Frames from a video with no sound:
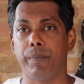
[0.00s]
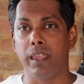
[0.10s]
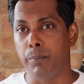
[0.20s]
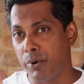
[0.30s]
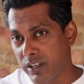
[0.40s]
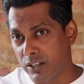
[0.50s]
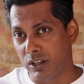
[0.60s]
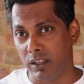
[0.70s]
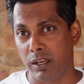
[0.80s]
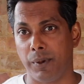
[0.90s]
it protects
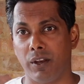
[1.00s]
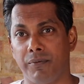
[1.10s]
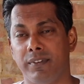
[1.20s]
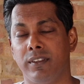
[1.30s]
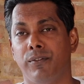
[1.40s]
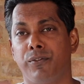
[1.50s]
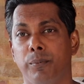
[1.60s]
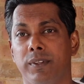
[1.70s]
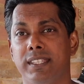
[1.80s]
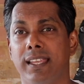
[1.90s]
you a little bit
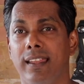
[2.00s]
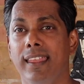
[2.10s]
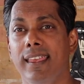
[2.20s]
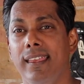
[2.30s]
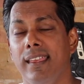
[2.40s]
from the sun,